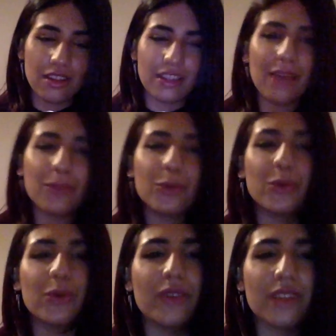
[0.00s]
That
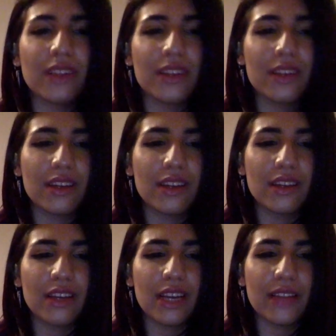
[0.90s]
moon,
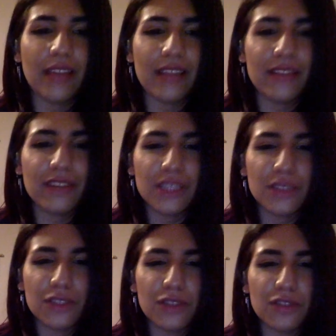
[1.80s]
it at first it
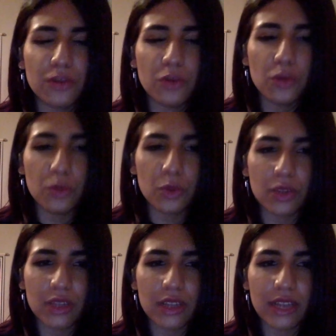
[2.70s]
was a full
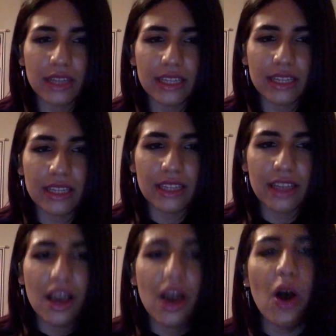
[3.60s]
moon, and then
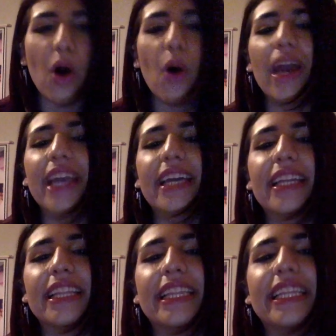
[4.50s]
oh,
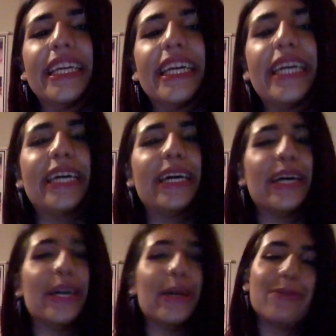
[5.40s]

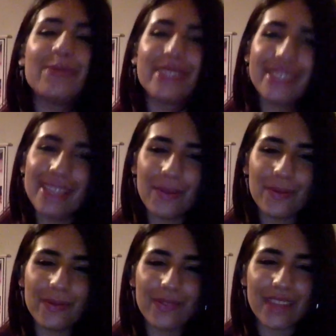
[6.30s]
eclipse.
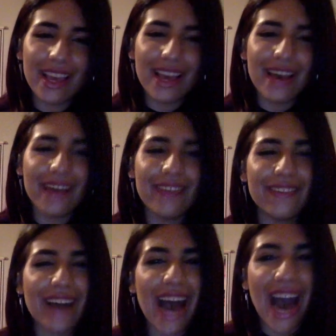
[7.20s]

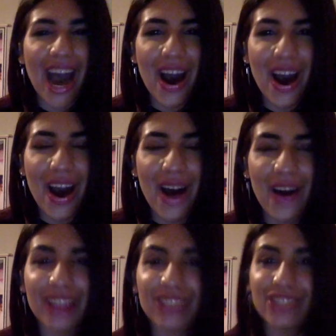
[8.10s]
Wow,
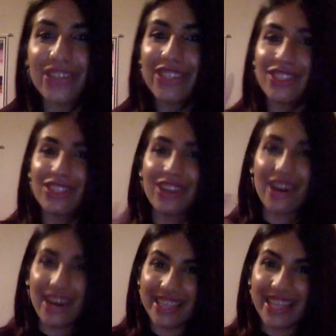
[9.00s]
I just
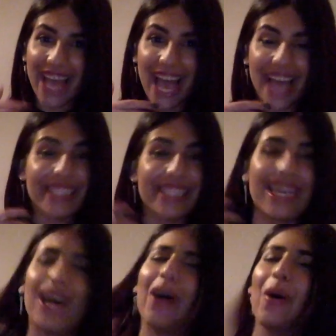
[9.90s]
got that.
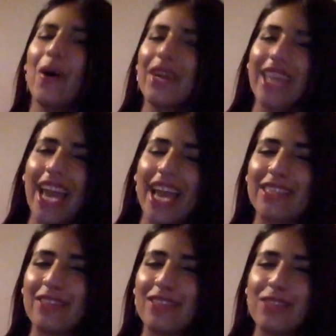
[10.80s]
Okay,
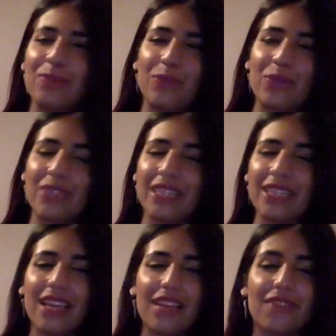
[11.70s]
so it was a moon,
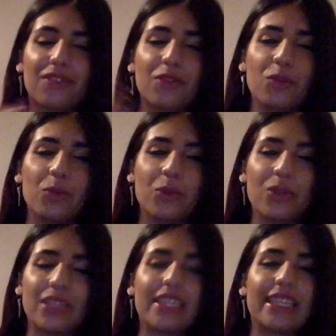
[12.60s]
full
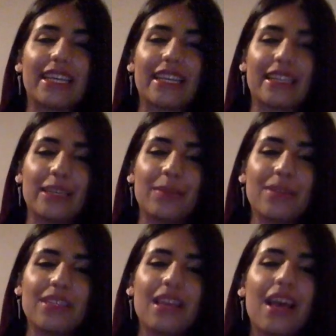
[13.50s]
moon and eclipse.